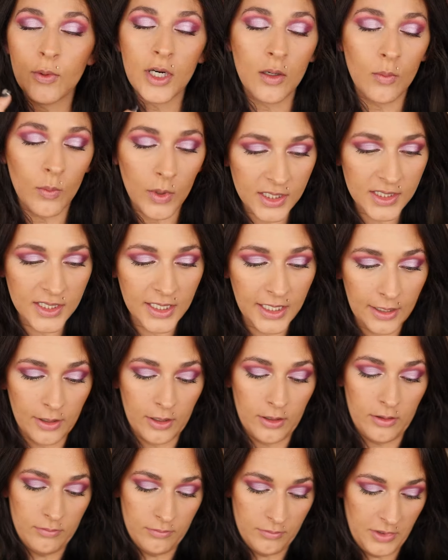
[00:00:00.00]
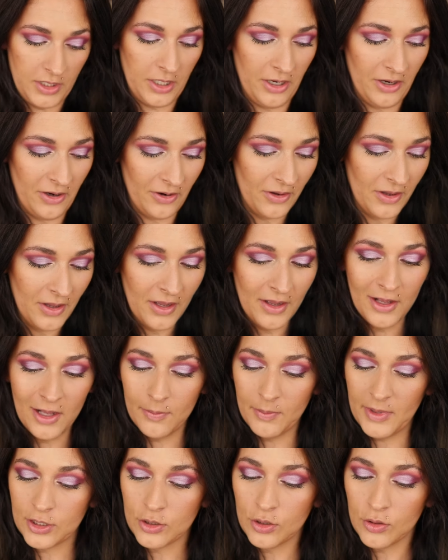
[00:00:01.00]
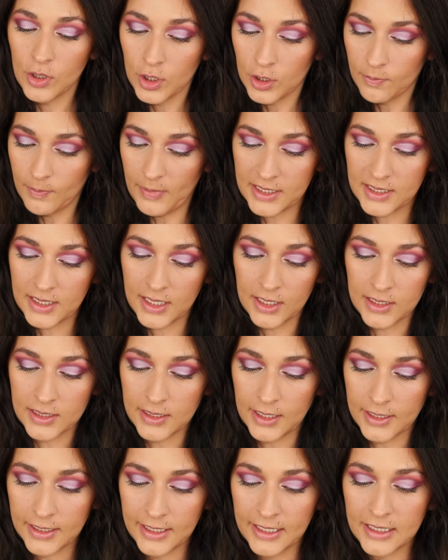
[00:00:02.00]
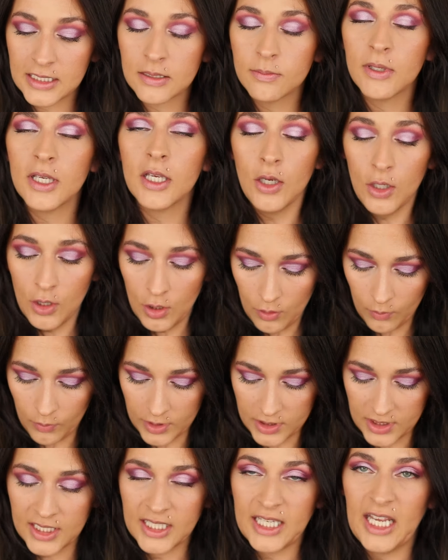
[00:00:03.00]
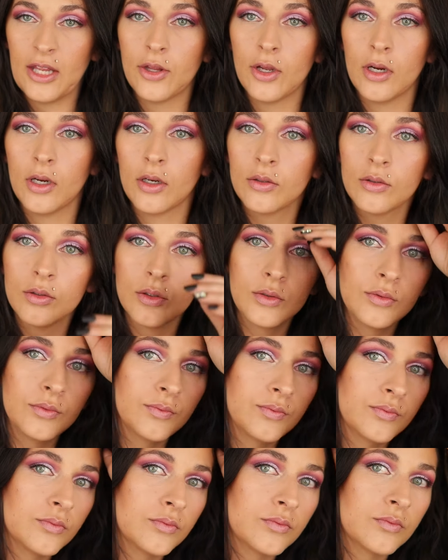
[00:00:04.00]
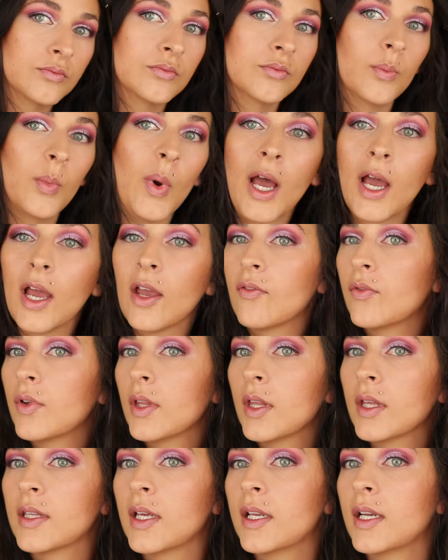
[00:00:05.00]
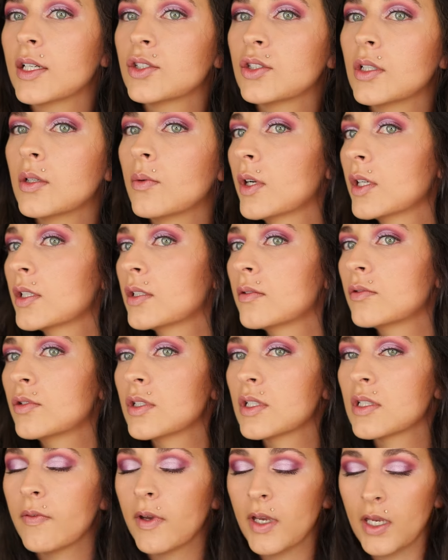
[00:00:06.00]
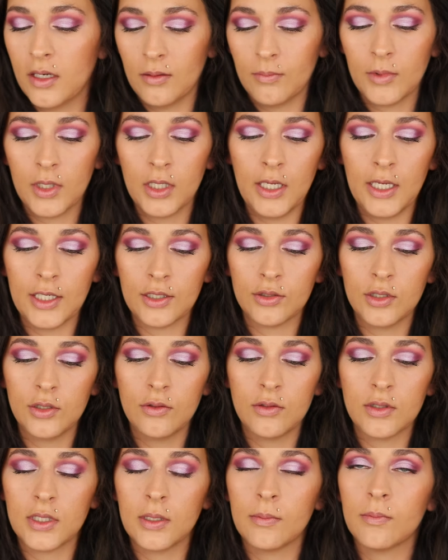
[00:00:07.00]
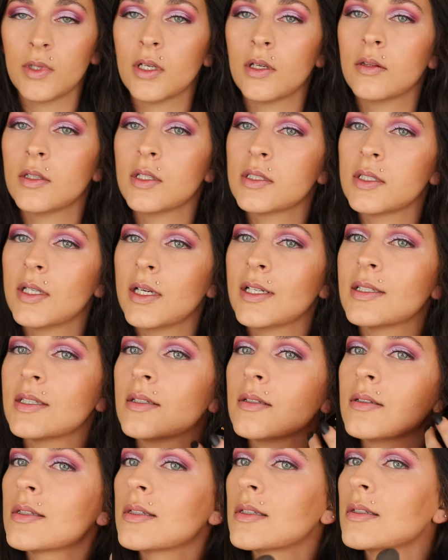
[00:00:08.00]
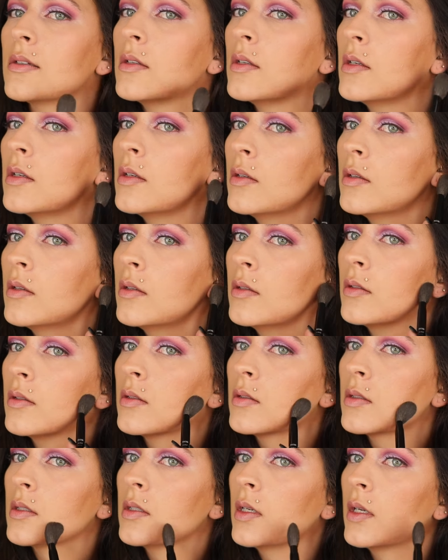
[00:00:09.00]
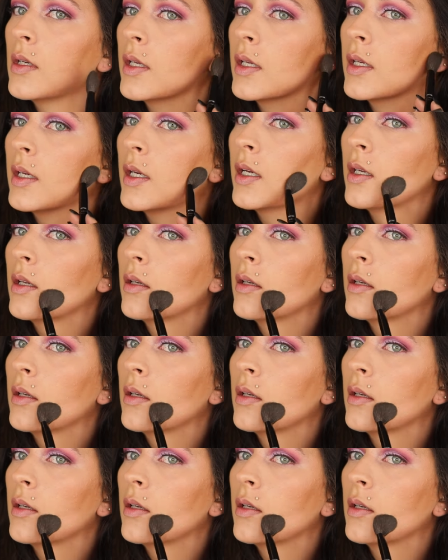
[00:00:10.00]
we're gonna work together. You know, like my skin is not against me, we're together. But I feel like that actually worked just fine. I'm gonna actually do the same thing on this side since it's not like